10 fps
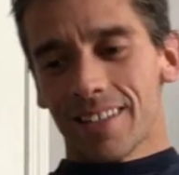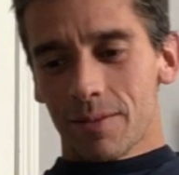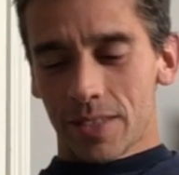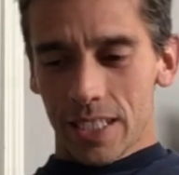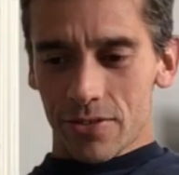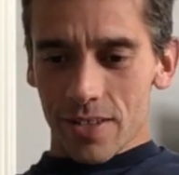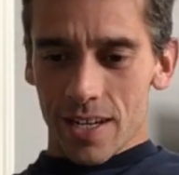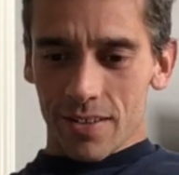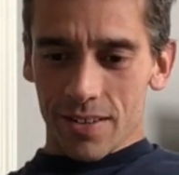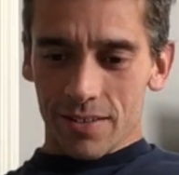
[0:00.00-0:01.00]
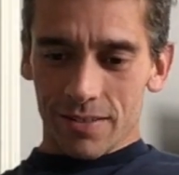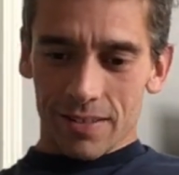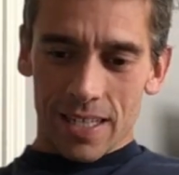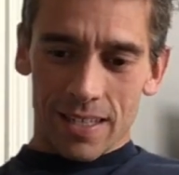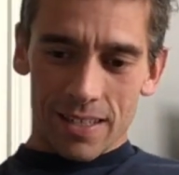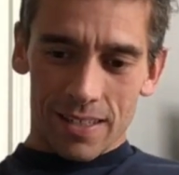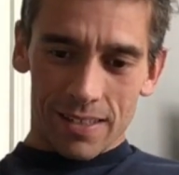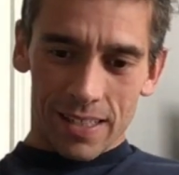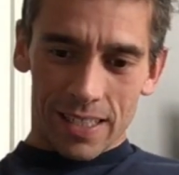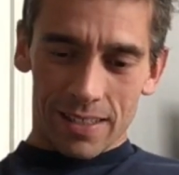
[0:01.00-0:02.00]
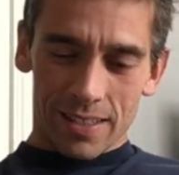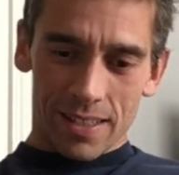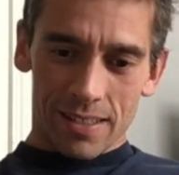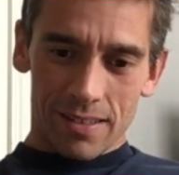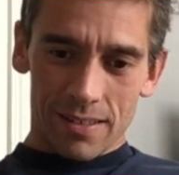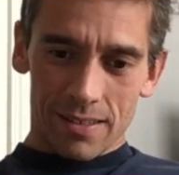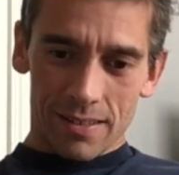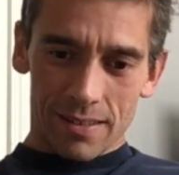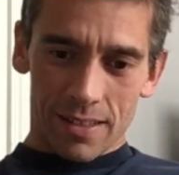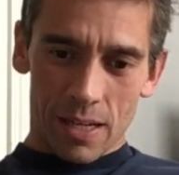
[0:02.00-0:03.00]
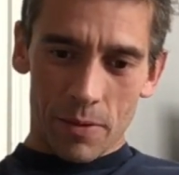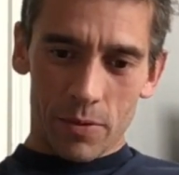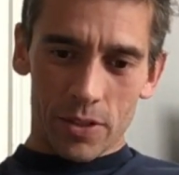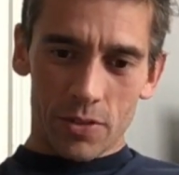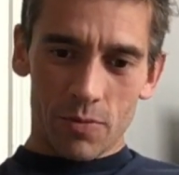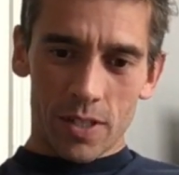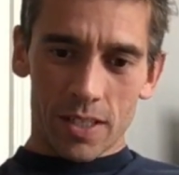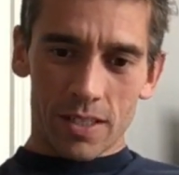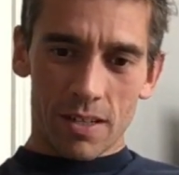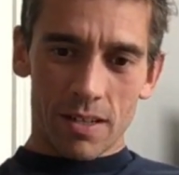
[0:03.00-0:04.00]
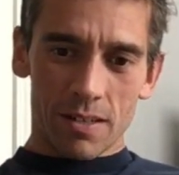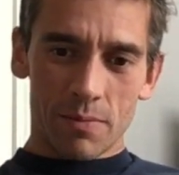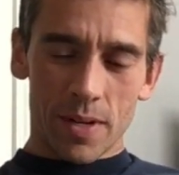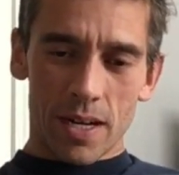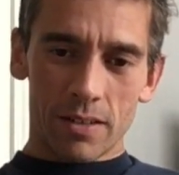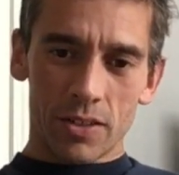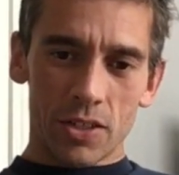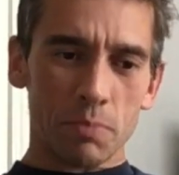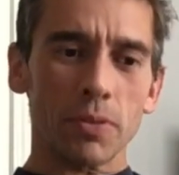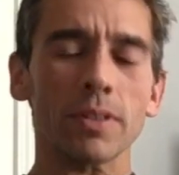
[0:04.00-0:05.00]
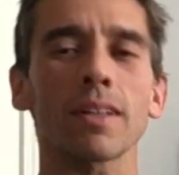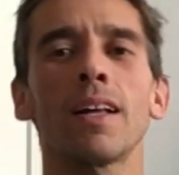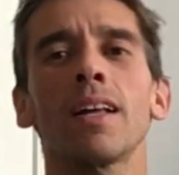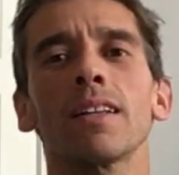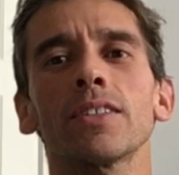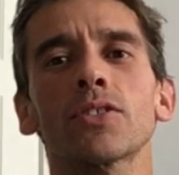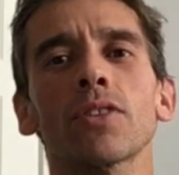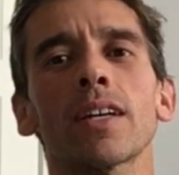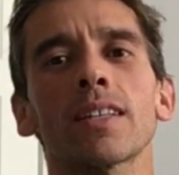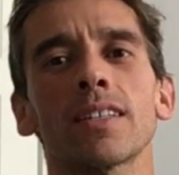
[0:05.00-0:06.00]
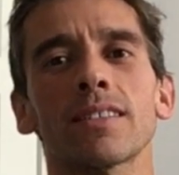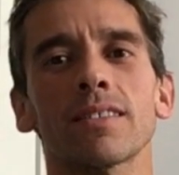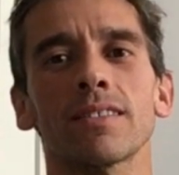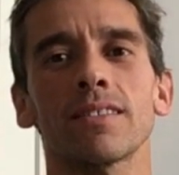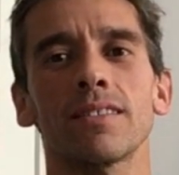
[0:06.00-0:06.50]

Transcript: I'm a teacher now, though, and like I said, tell me what you want to talk about. Let's try this.